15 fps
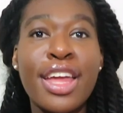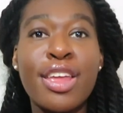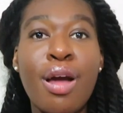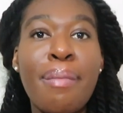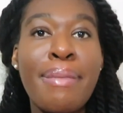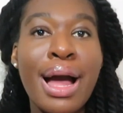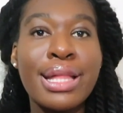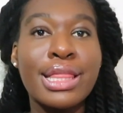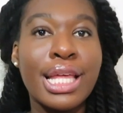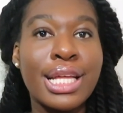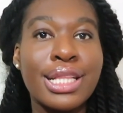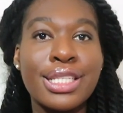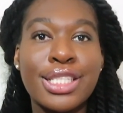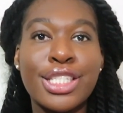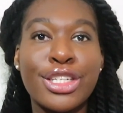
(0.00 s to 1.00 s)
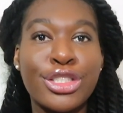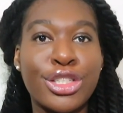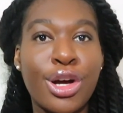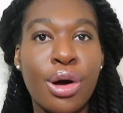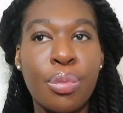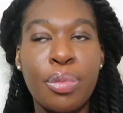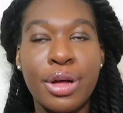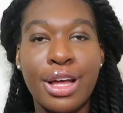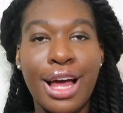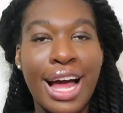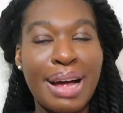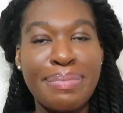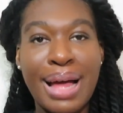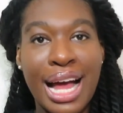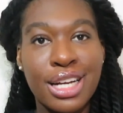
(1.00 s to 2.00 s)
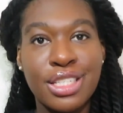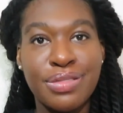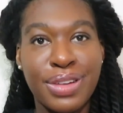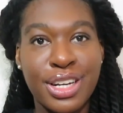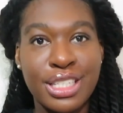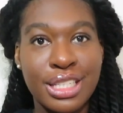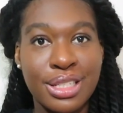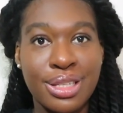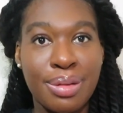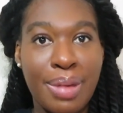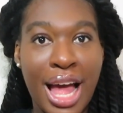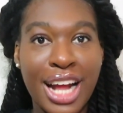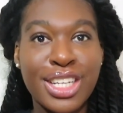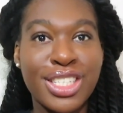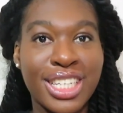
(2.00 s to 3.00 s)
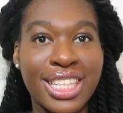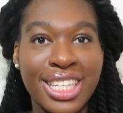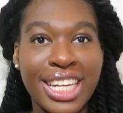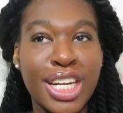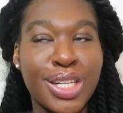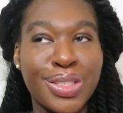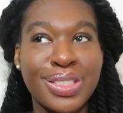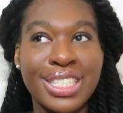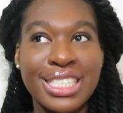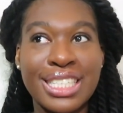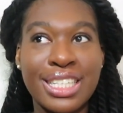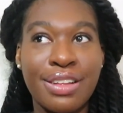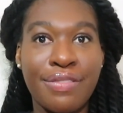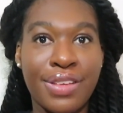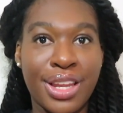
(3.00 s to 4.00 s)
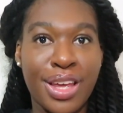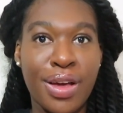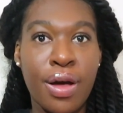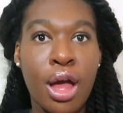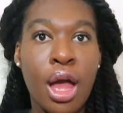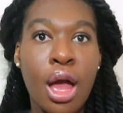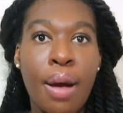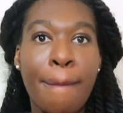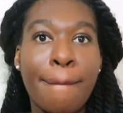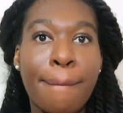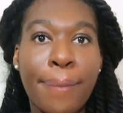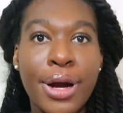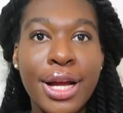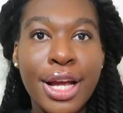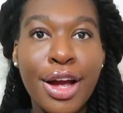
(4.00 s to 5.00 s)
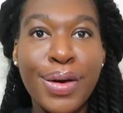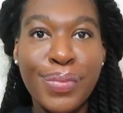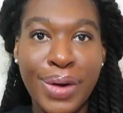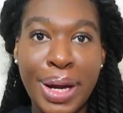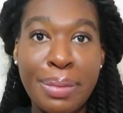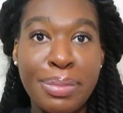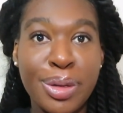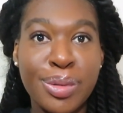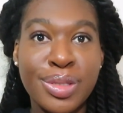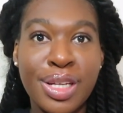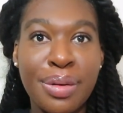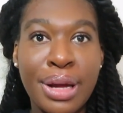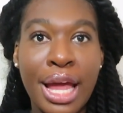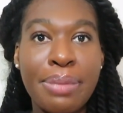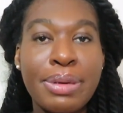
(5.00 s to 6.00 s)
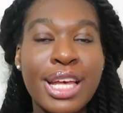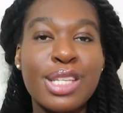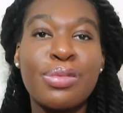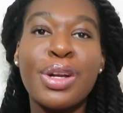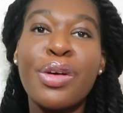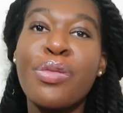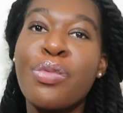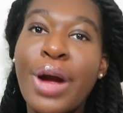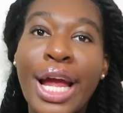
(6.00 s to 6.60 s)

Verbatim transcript: y'all might think this is a joke but i'm actually very serious i'm actually including this in the video bring rain boots okay because when it